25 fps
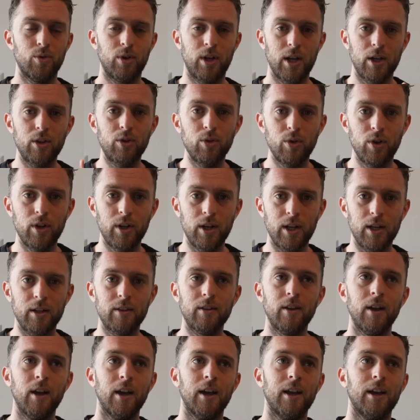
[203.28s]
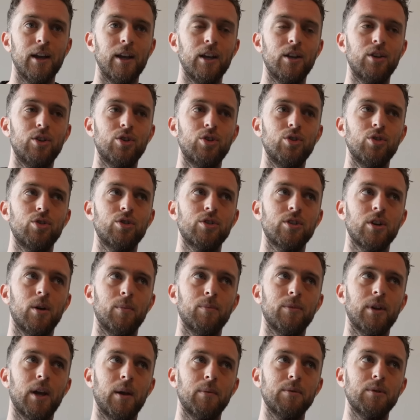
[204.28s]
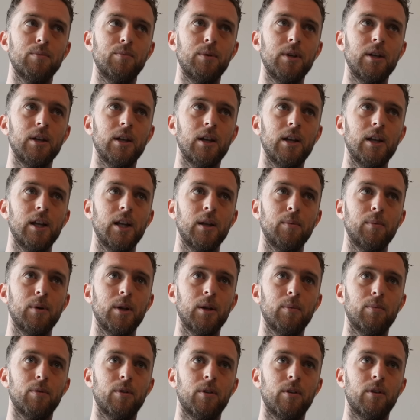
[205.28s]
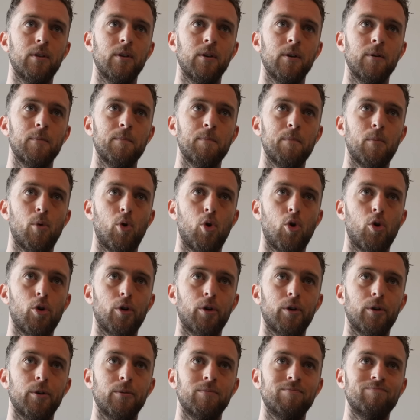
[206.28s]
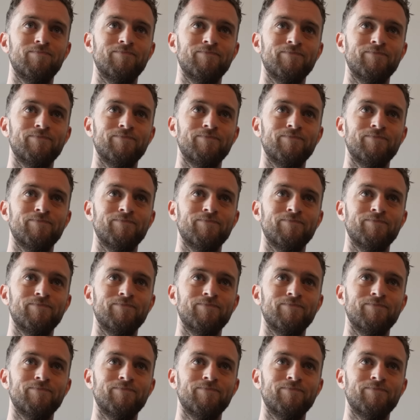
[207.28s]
get to the net. It should sometimes be a little bit more